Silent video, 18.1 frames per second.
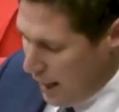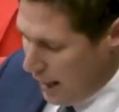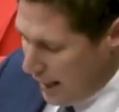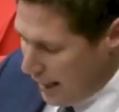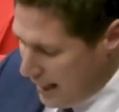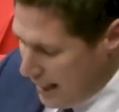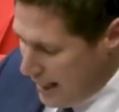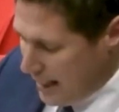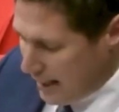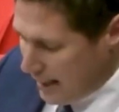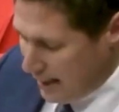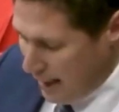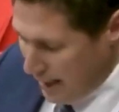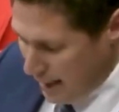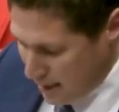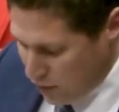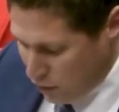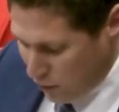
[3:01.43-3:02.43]
illegal
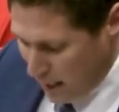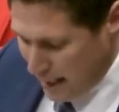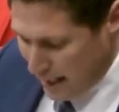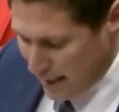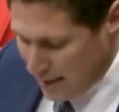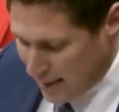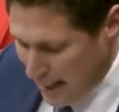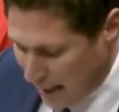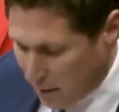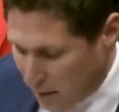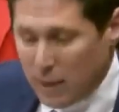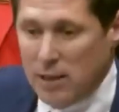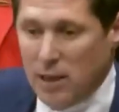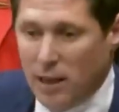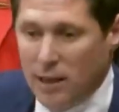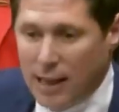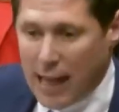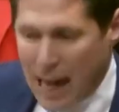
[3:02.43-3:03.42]
Israeli settlements
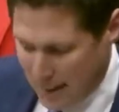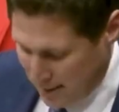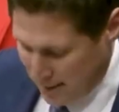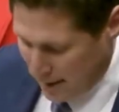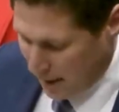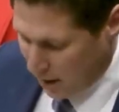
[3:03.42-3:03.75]
on lands that